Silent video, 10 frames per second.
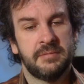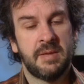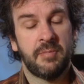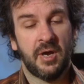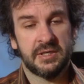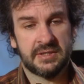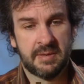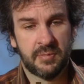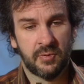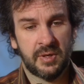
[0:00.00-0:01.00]
Empire
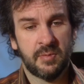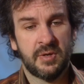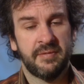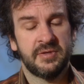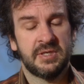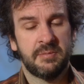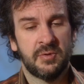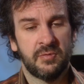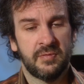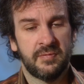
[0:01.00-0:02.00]
State Building we obviously
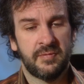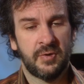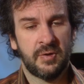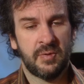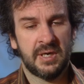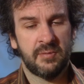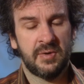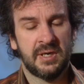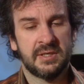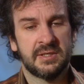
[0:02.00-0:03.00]
built very
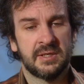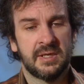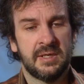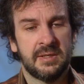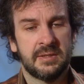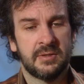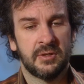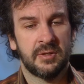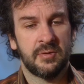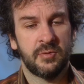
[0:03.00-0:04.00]
realistically,
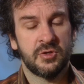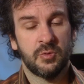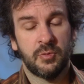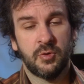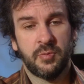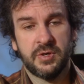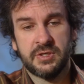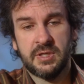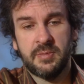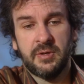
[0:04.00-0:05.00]
got the original
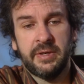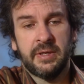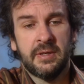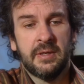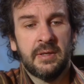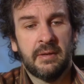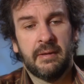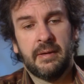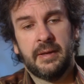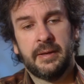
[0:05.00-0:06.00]
blueprints of the building.
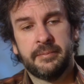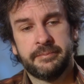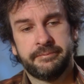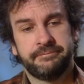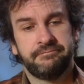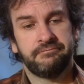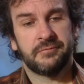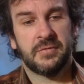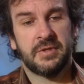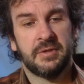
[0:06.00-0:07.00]

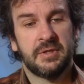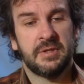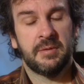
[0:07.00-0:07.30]
The